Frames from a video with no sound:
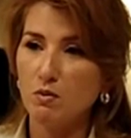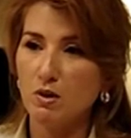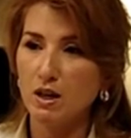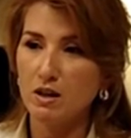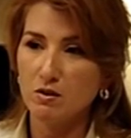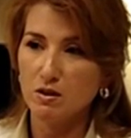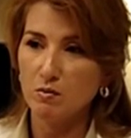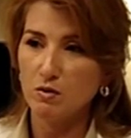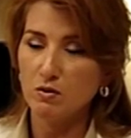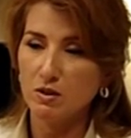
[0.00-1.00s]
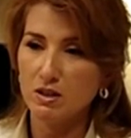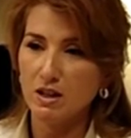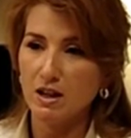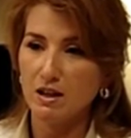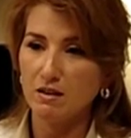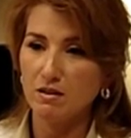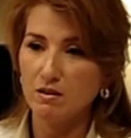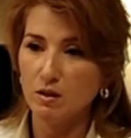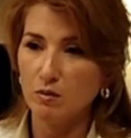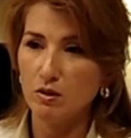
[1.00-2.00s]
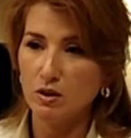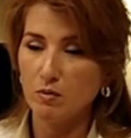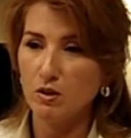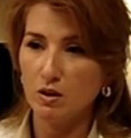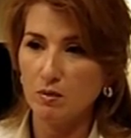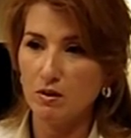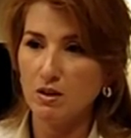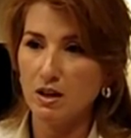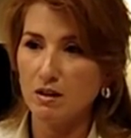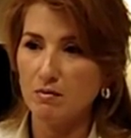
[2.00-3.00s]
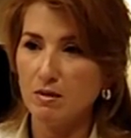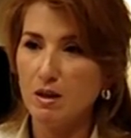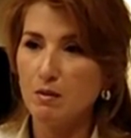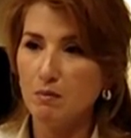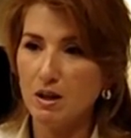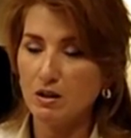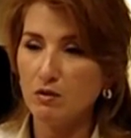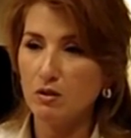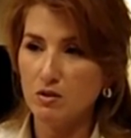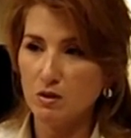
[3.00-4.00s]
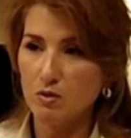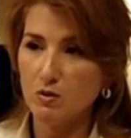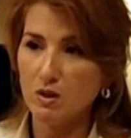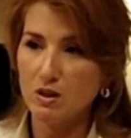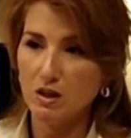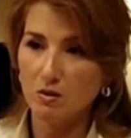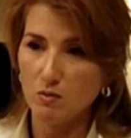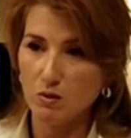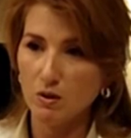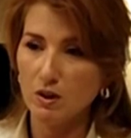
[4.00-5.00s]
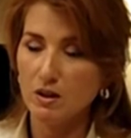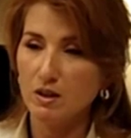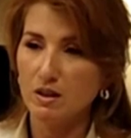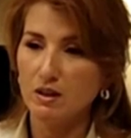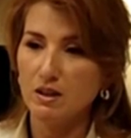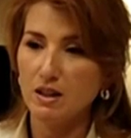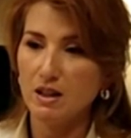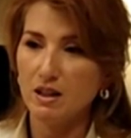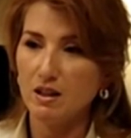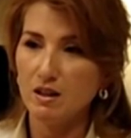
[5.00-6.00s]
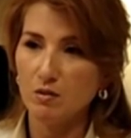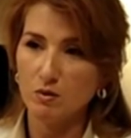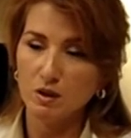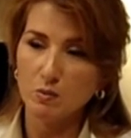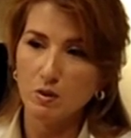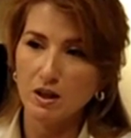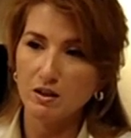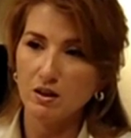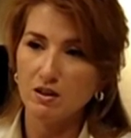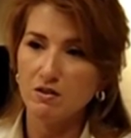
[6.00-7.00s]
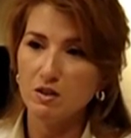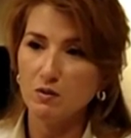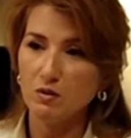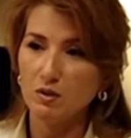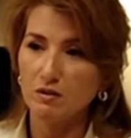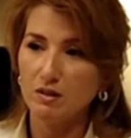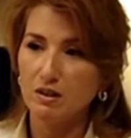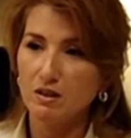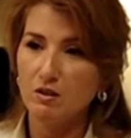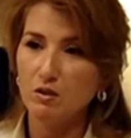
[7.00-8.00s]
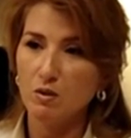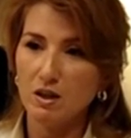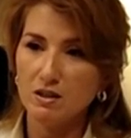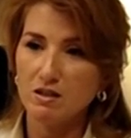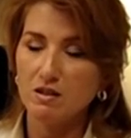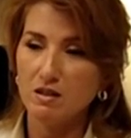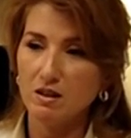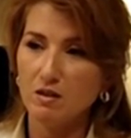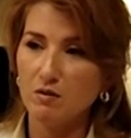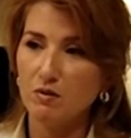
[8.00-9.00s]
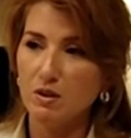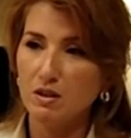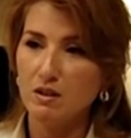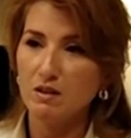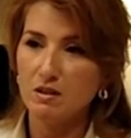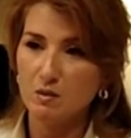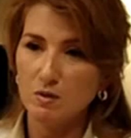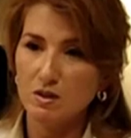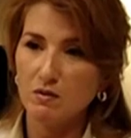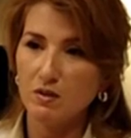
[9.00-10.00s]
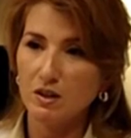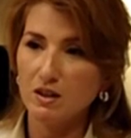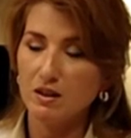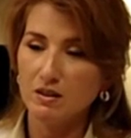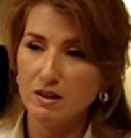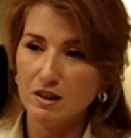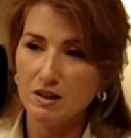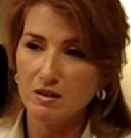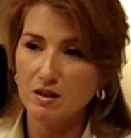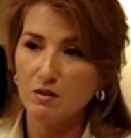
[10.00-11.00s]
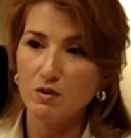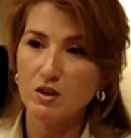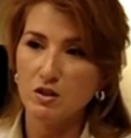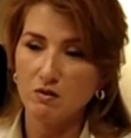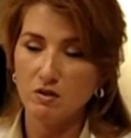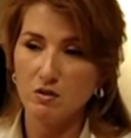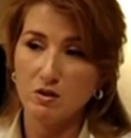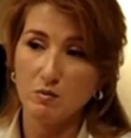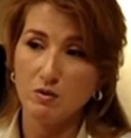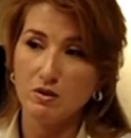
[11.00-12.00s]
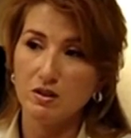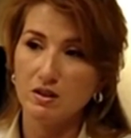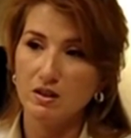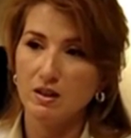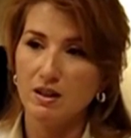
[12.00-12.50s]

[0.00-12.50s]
for a dosimetrist at www.medicaldosimetry.org and it will explain a lot of the different nuances of the specific uh, definition of a dosimetrist